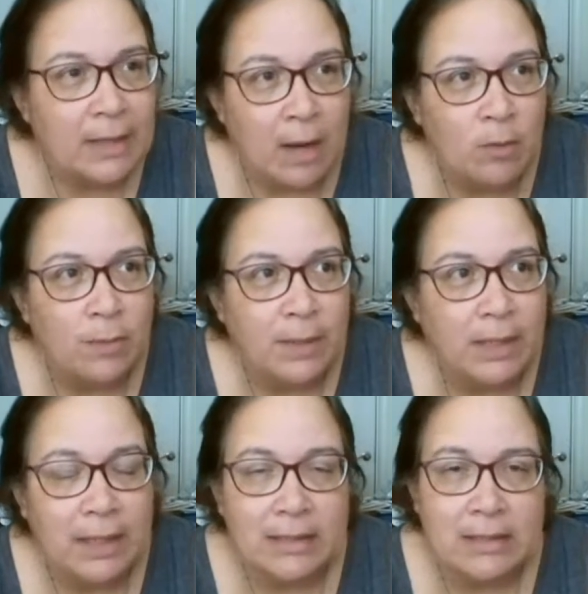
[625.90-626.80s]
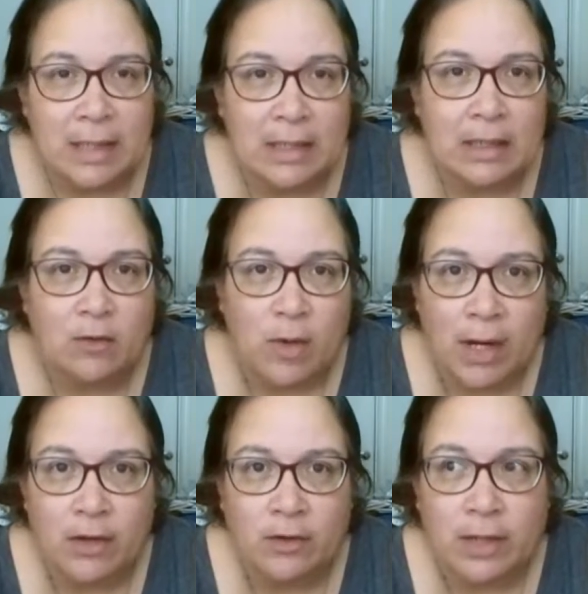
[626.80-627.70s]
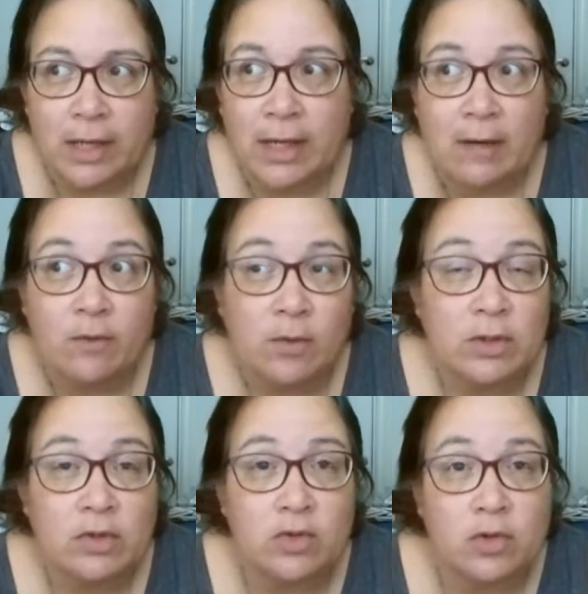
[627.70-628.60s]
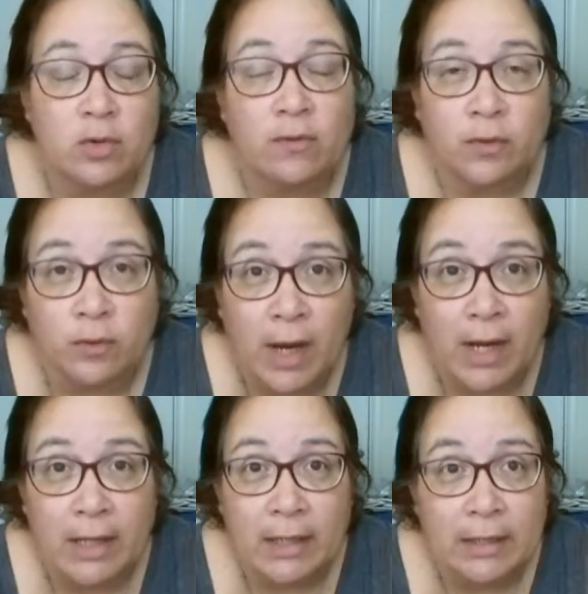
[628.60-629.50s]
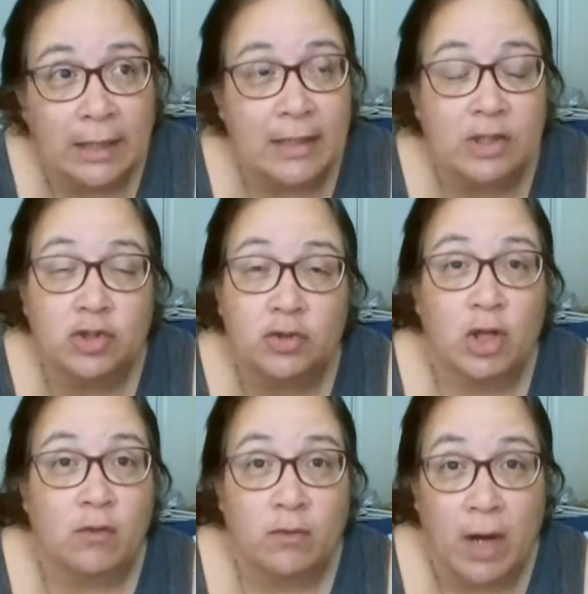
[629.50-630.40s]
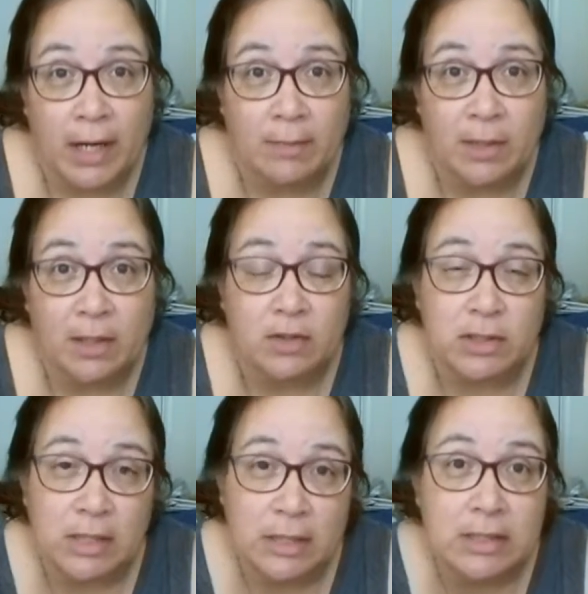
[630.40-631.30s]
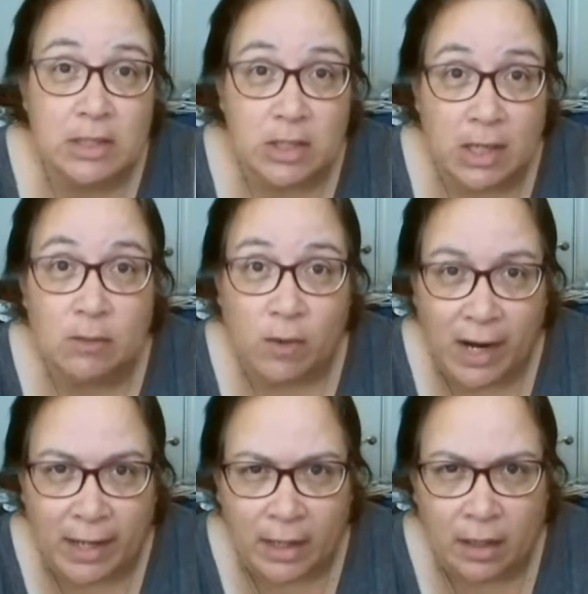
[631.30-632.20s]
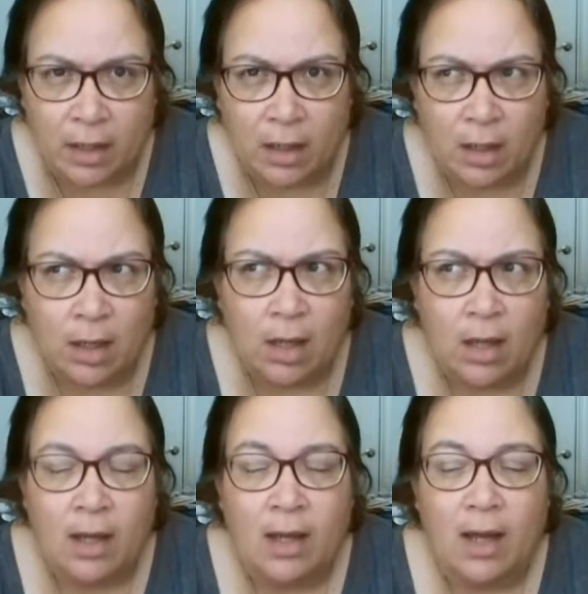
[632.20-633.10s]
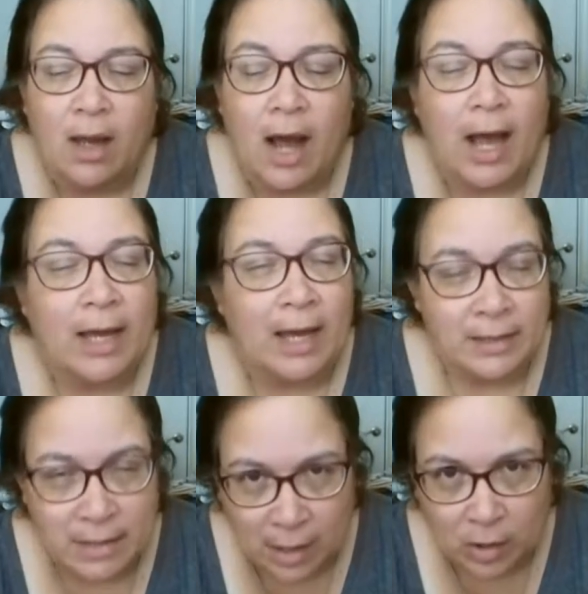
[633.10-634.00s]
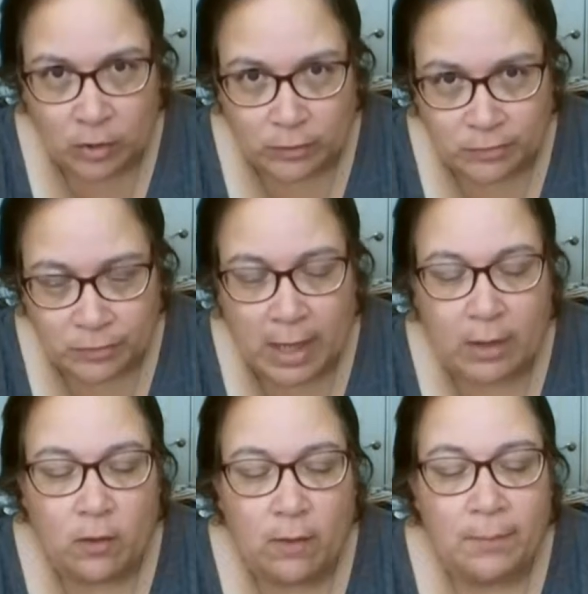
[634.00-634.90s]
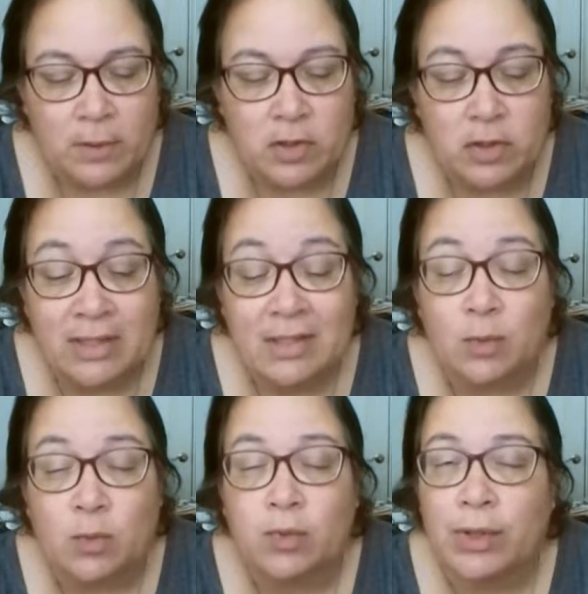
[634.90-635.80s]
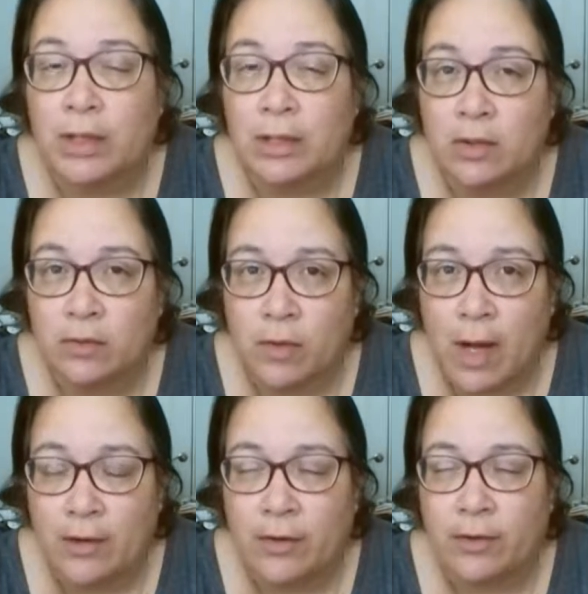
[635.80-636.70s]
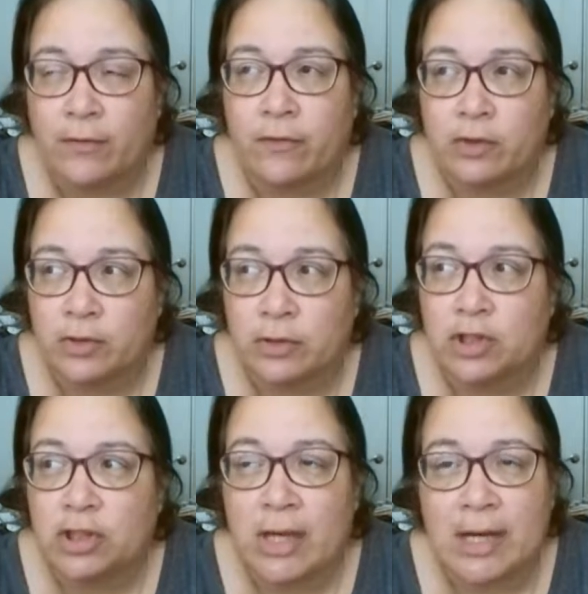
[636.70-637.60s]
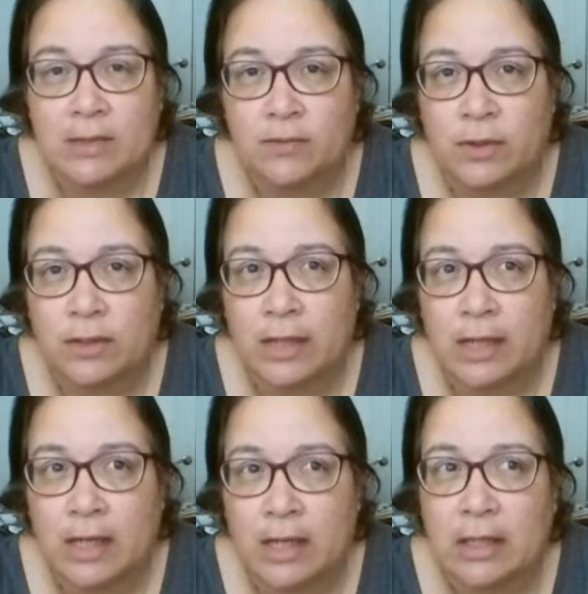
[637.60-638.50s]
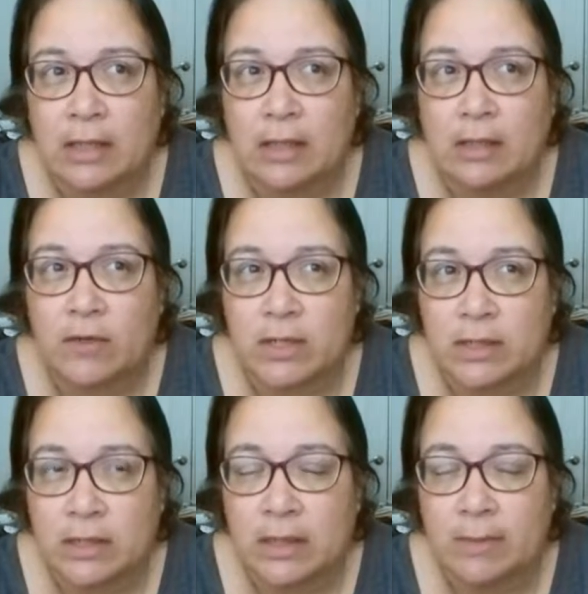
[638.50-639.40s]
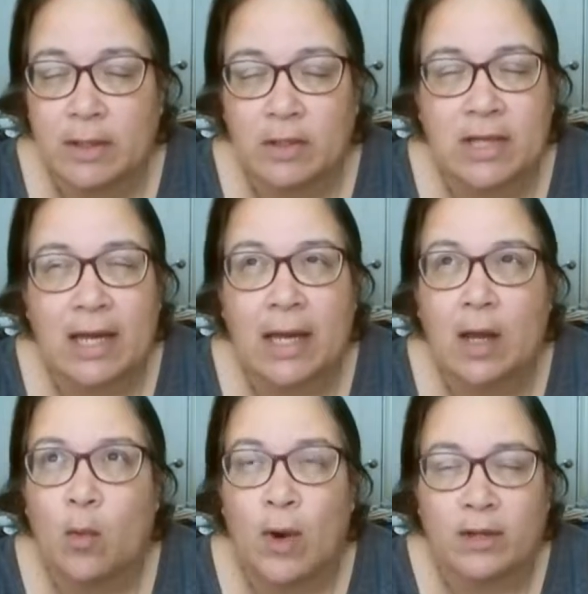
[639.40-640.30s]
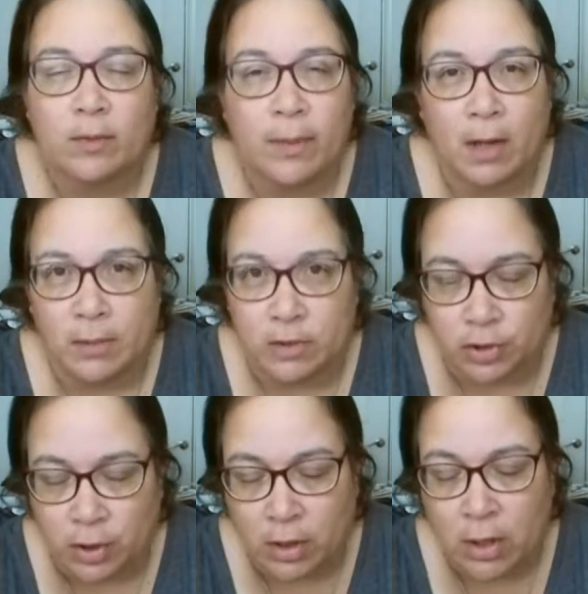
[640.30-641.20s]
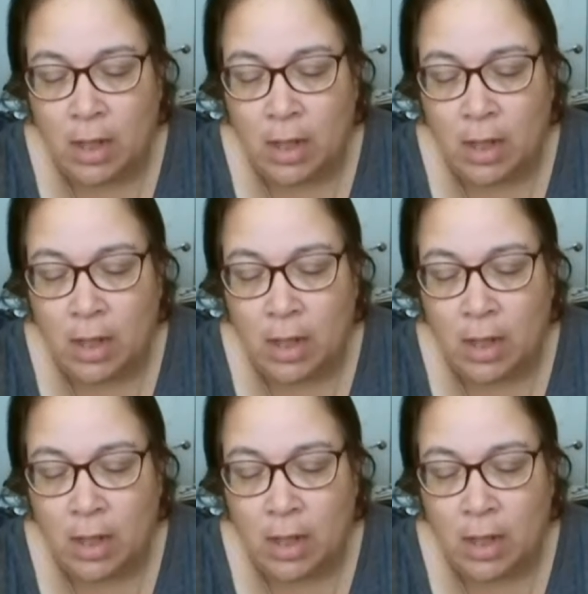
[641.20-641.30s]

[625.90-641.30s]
That would be like telling a writer that never went to school for writing that they should not write because they didn't study writing. I gotta tell you, I know a person that's a really good writer, and unfortunately, she hasn't written anything recently because I can't wait to publish her.